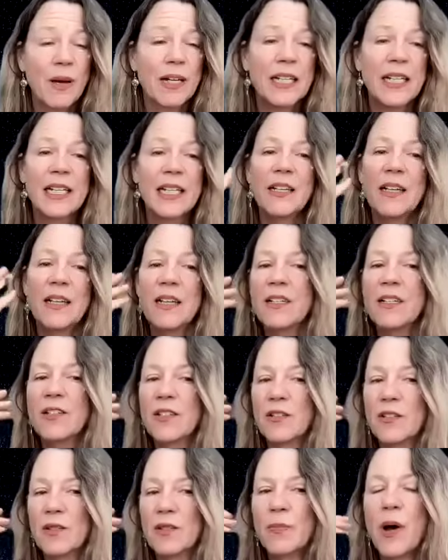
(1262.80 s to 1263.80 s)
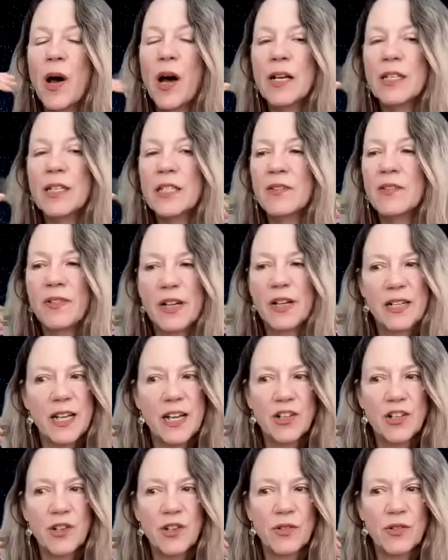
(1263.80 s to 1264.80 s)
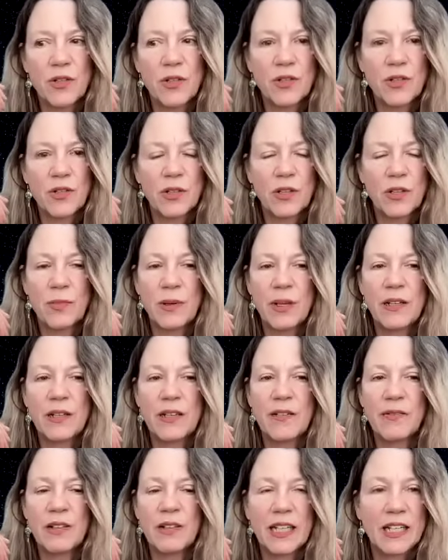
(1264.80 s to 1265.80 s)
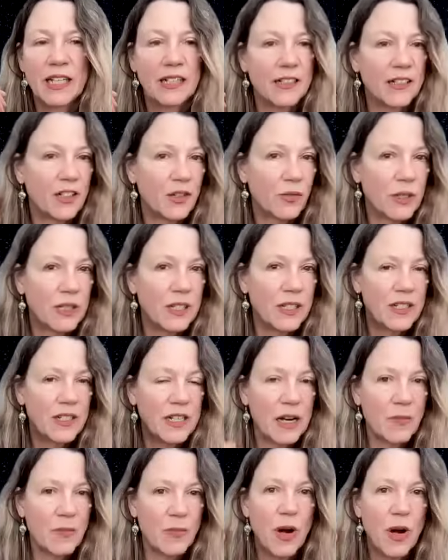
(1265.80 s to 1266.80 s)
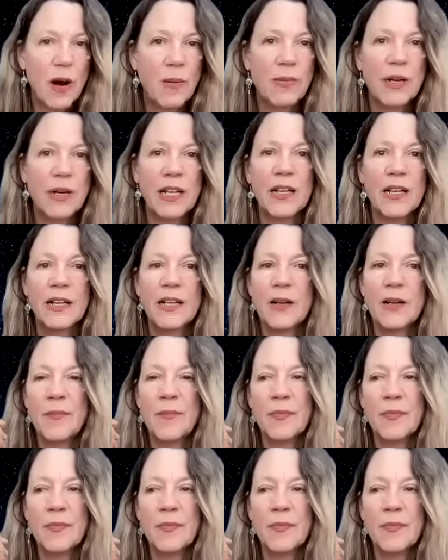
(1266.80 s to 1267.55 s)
money. So some positive financial news could be definitely connected to real estate and property.